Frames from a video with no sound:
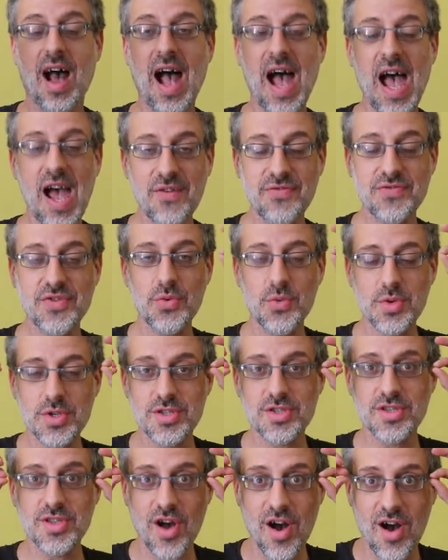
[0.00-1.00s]
After we
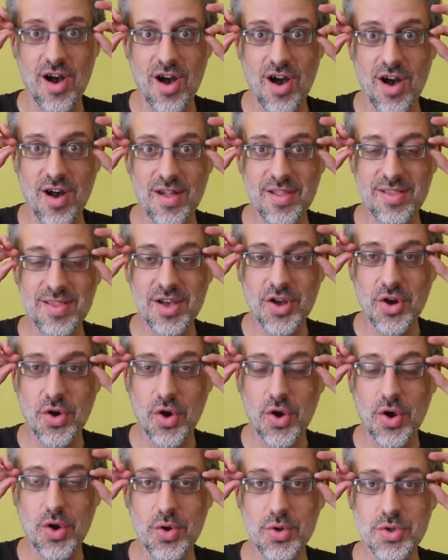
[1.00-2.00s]
saw the
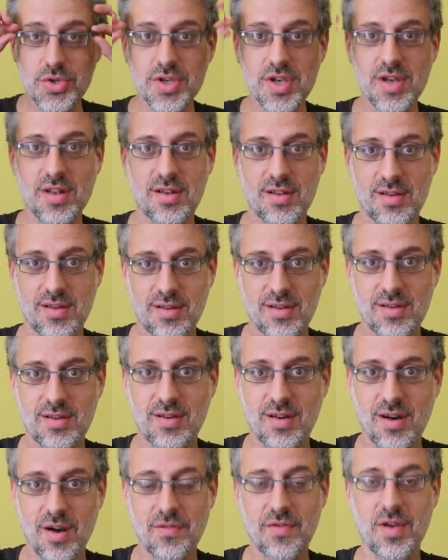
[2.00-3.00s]
conclusion
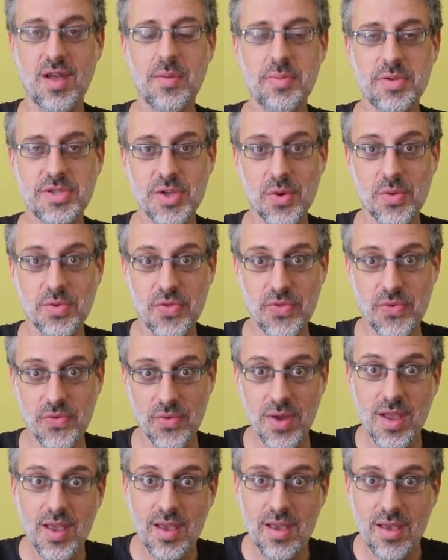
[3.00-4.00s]
of episode
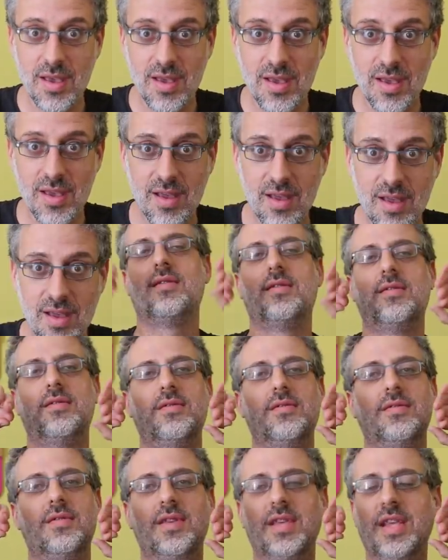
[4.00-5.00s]
3,
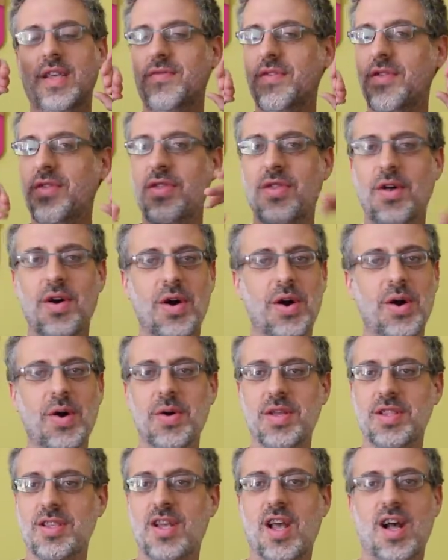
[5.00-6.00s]
even
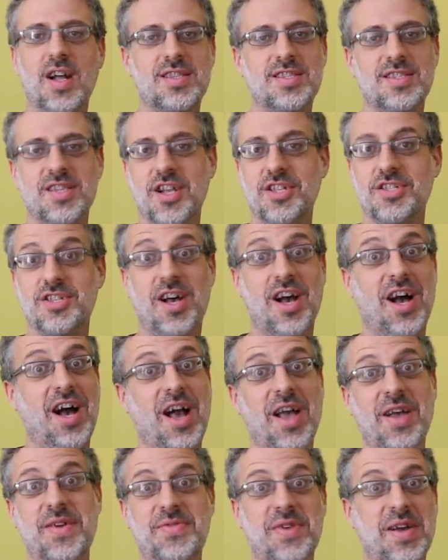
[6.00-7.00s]
though it got such a
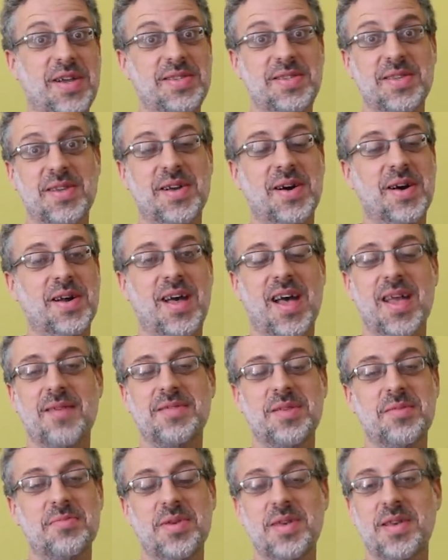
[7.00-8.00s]
high rating on
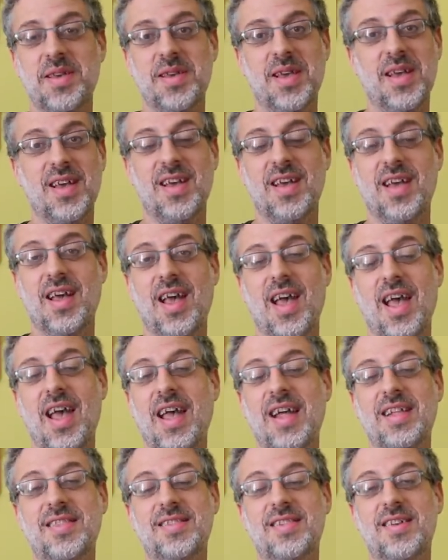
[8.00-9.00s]
IMDb
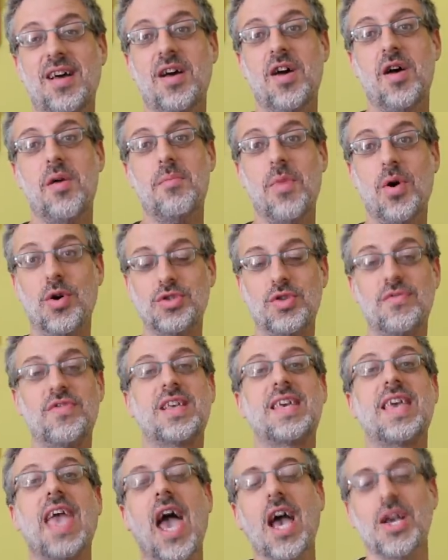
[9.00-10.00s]
and most of
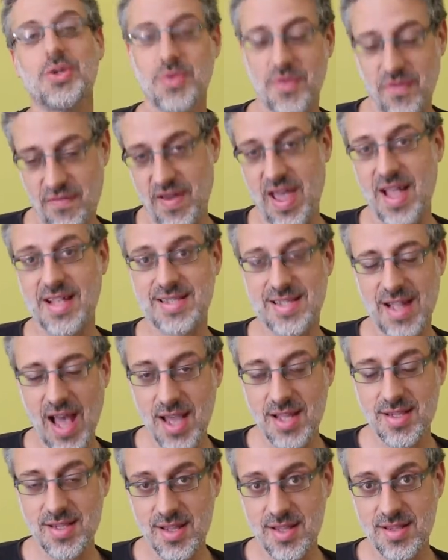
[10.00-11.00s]
the casual fans
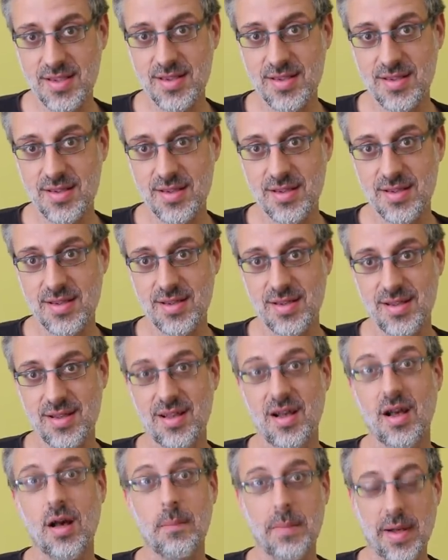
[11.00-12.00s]
liked it,
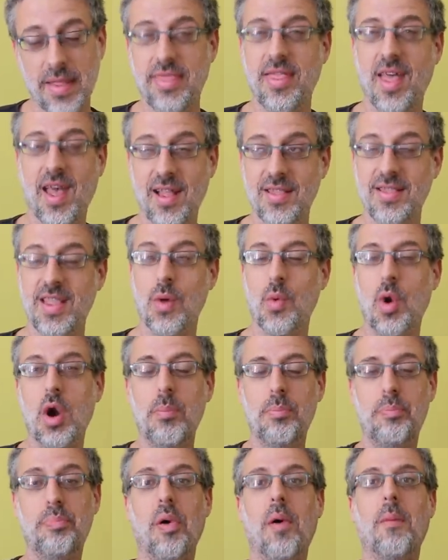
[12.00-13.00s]
but then they
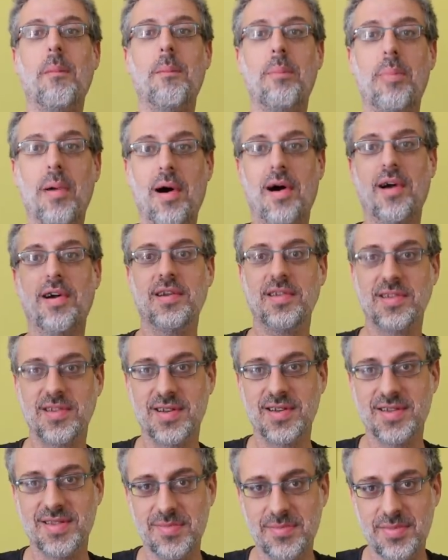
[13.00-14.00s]
were
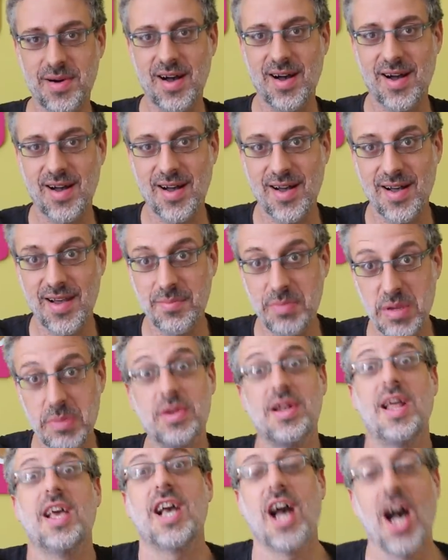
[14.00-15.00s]
bombarded by
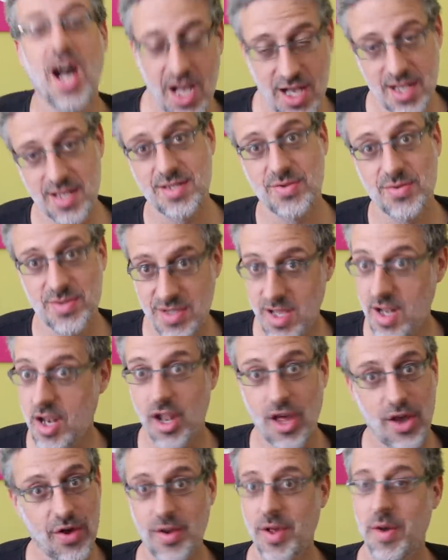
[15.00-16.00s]
people like us who said,
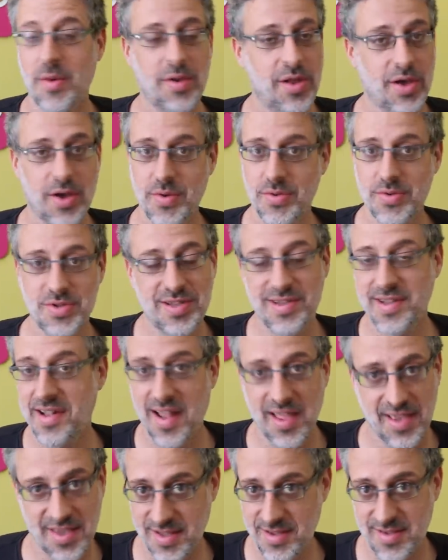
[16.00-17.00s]
no, no, no, you didn't
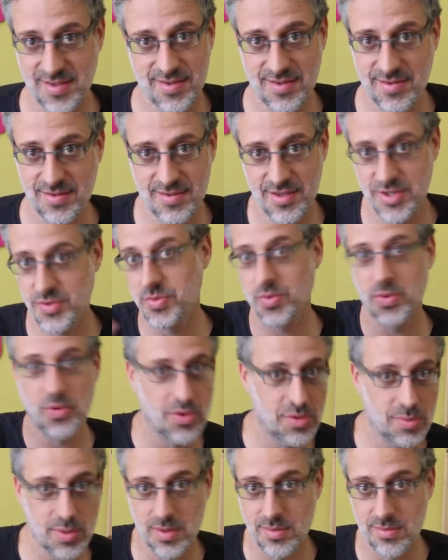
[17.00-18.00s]
like it. This was
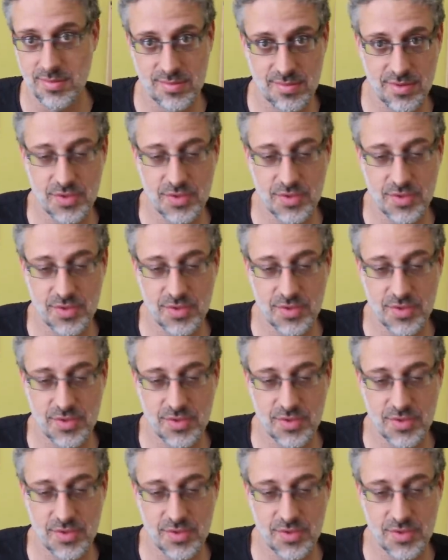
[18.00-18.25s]
horrible.